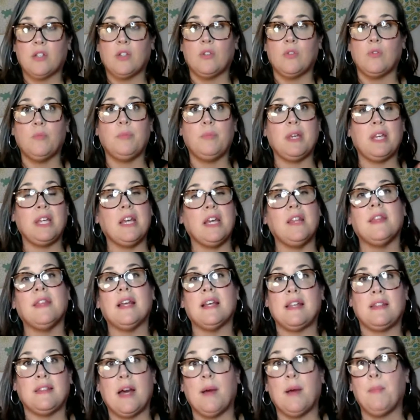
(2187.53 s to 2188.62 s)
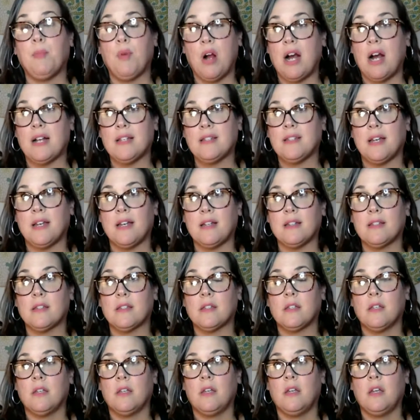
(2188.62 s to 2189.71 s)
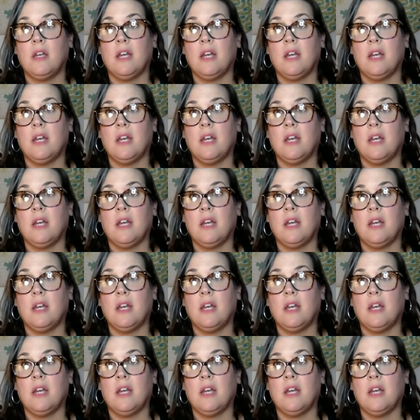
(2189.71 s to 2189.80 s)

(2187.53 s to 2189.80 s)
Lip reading: to begin that process.